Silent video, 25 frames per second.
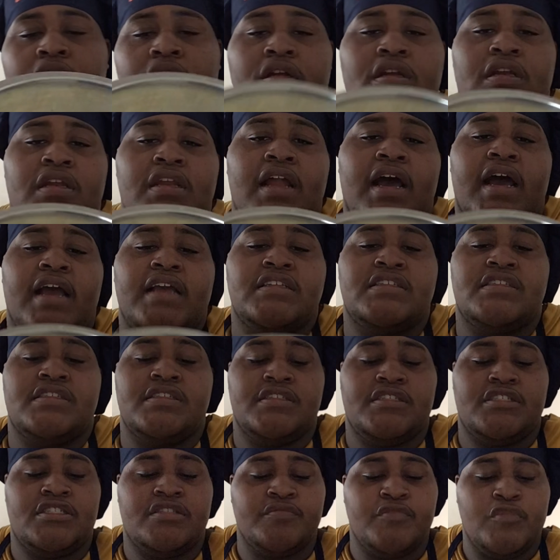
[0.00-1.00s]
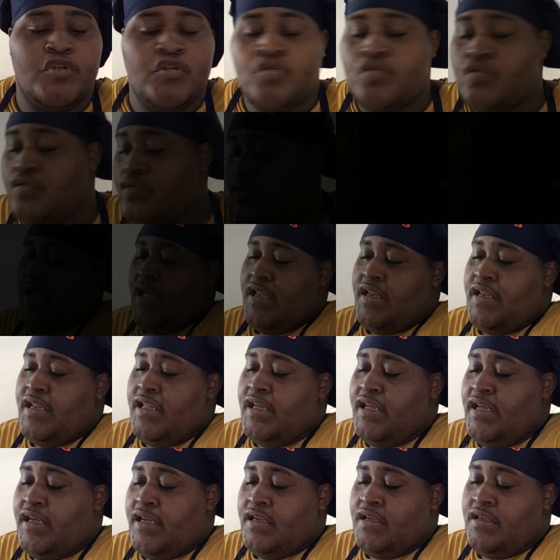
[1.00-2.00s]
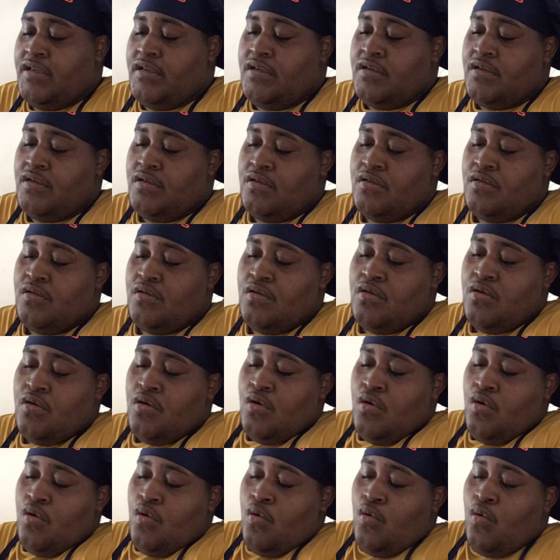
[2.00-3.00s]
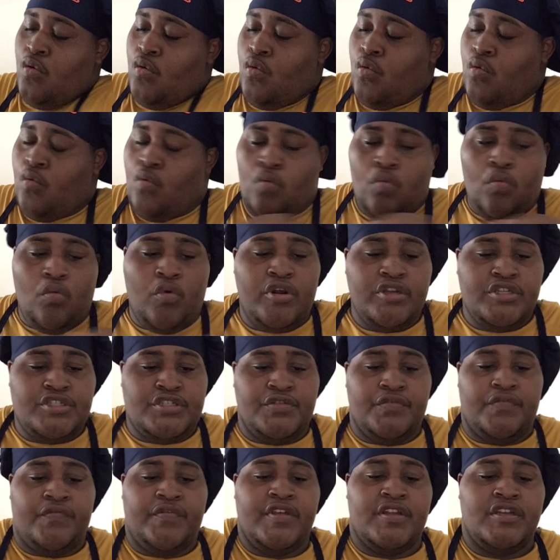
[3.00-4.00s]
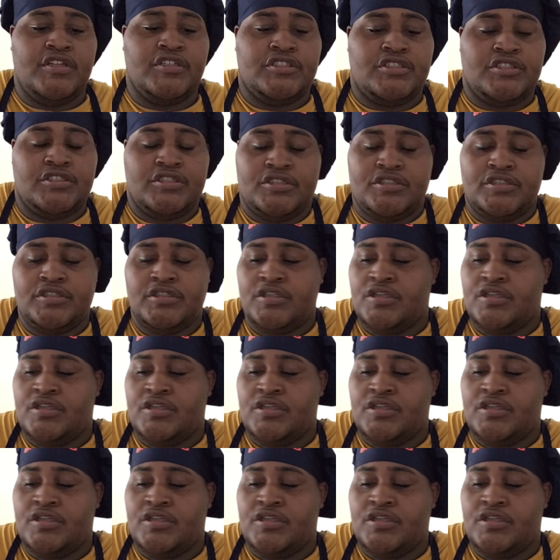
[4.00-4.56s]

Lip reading: nice and smooth. And then once you finish